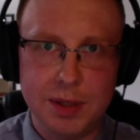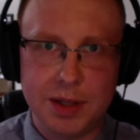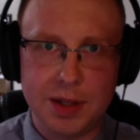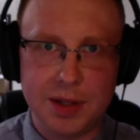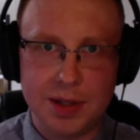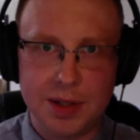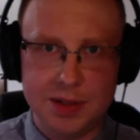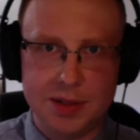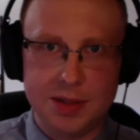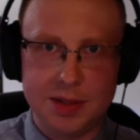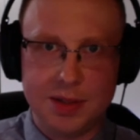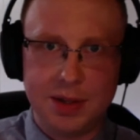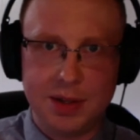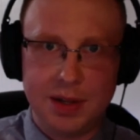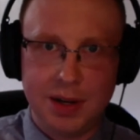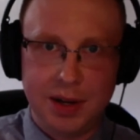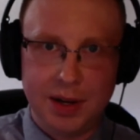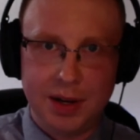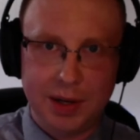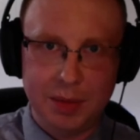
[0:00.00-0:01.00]
because
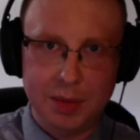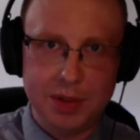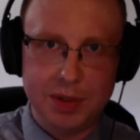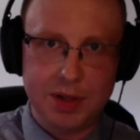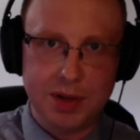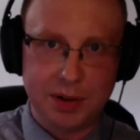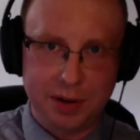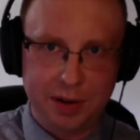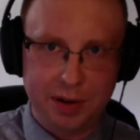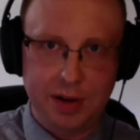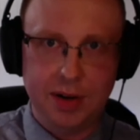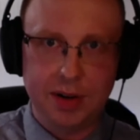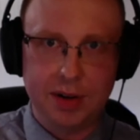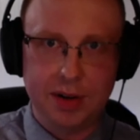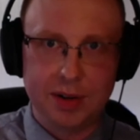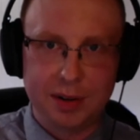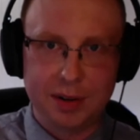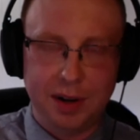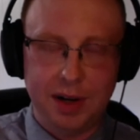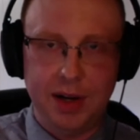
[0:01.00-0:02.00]
it was her
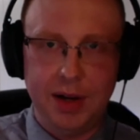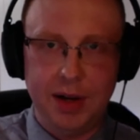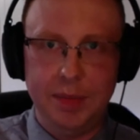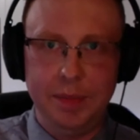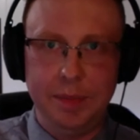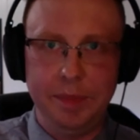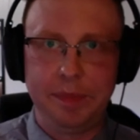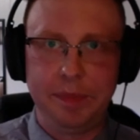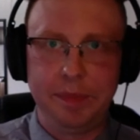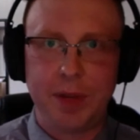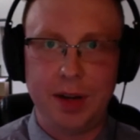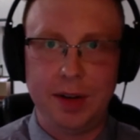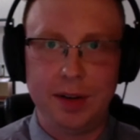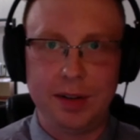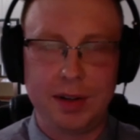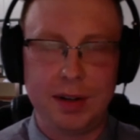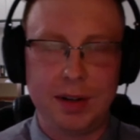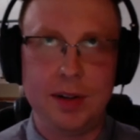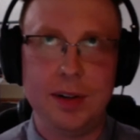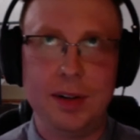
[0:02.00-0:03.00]
um,
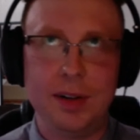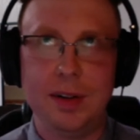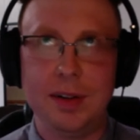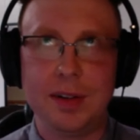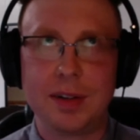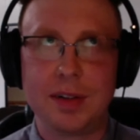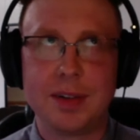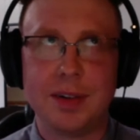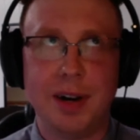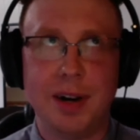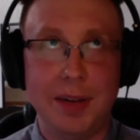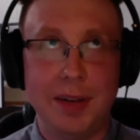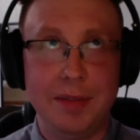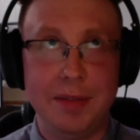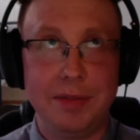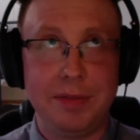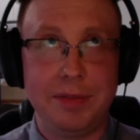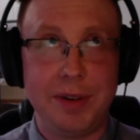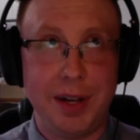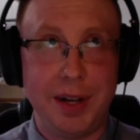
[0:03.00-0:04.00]
her
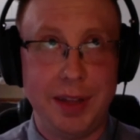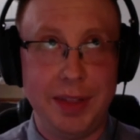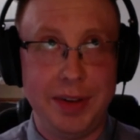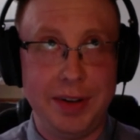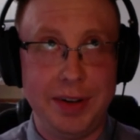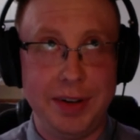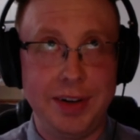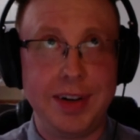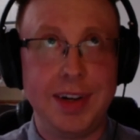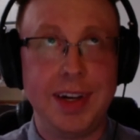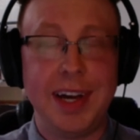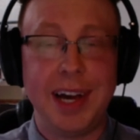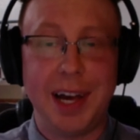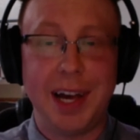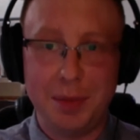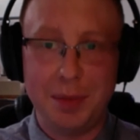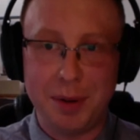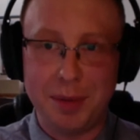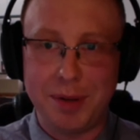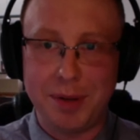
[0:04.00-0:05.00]
grandfather
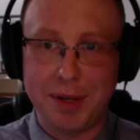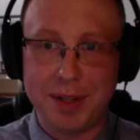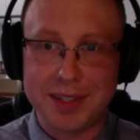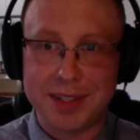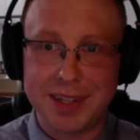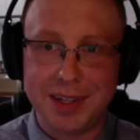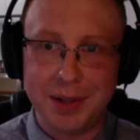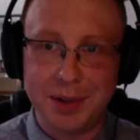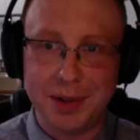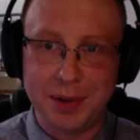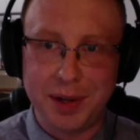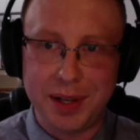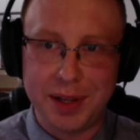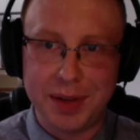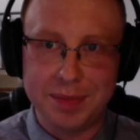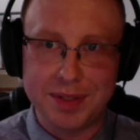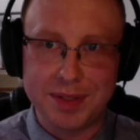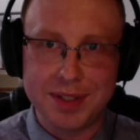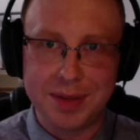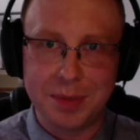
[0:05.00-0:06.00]
Albert Mosse, who
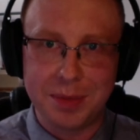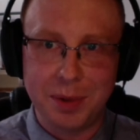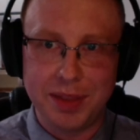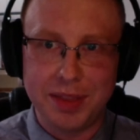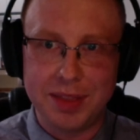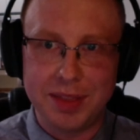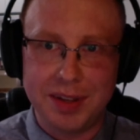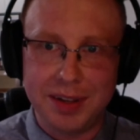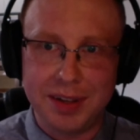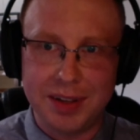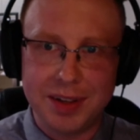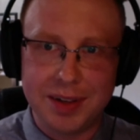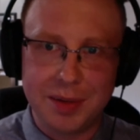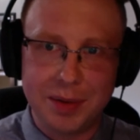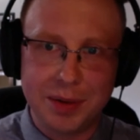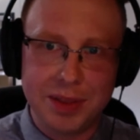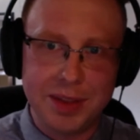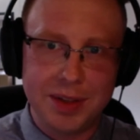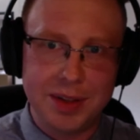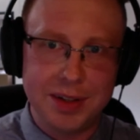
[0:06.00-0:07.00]
helped with the
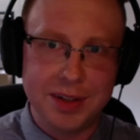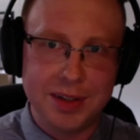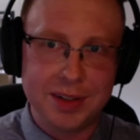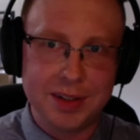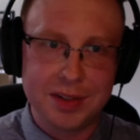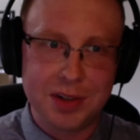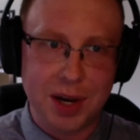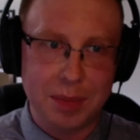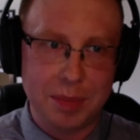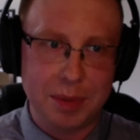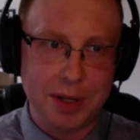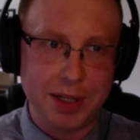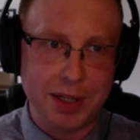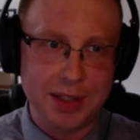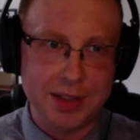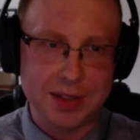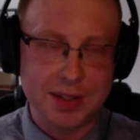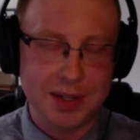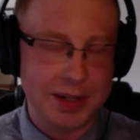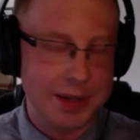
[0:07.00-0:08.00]
with the
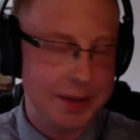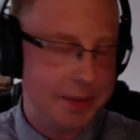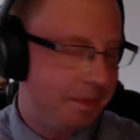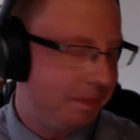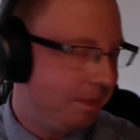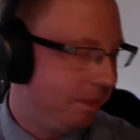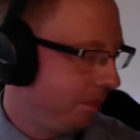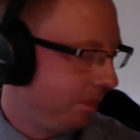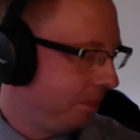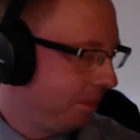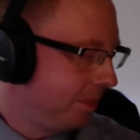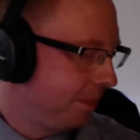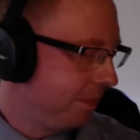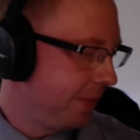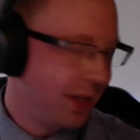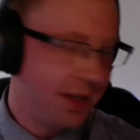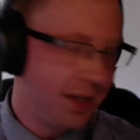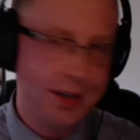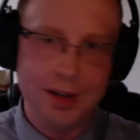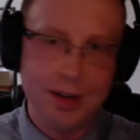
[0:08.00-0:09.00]
Japanese um,
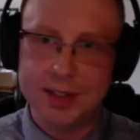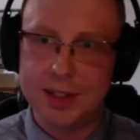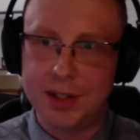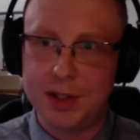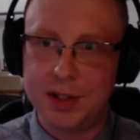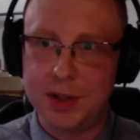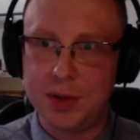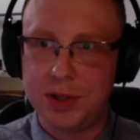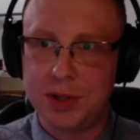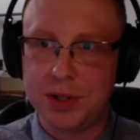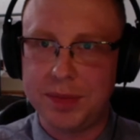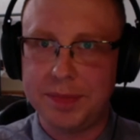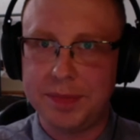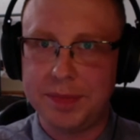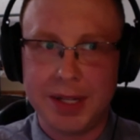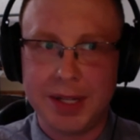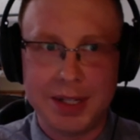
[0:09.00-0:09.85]
constitution.